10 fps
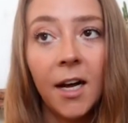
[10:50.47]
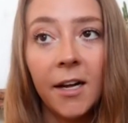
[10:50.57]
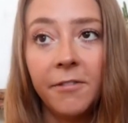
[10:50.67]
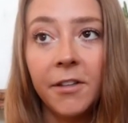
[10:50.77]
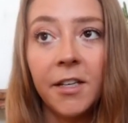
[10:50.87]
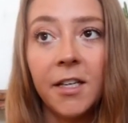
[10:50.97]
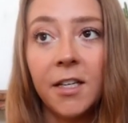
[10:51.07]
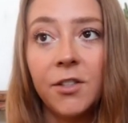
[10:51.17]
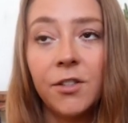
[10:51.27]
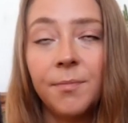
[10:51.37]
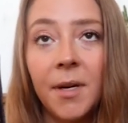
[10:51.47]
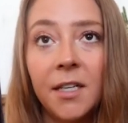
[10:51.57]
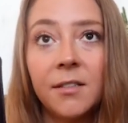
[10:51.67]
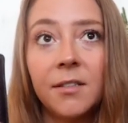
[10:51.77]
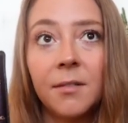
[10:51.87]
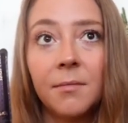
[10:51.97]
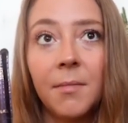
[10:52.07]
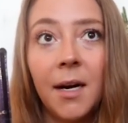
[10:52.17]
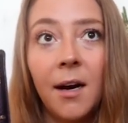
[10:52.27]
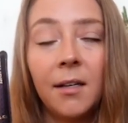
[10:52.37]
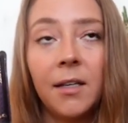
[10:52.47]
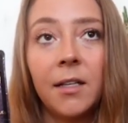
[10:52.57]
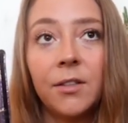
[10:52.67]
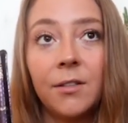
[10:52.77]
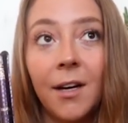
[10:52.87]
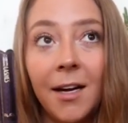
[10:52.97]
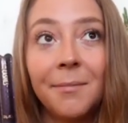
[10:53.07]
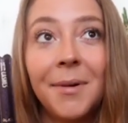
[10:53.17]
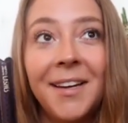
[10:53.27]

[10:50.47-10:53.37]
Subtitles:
I feel like it just makes my I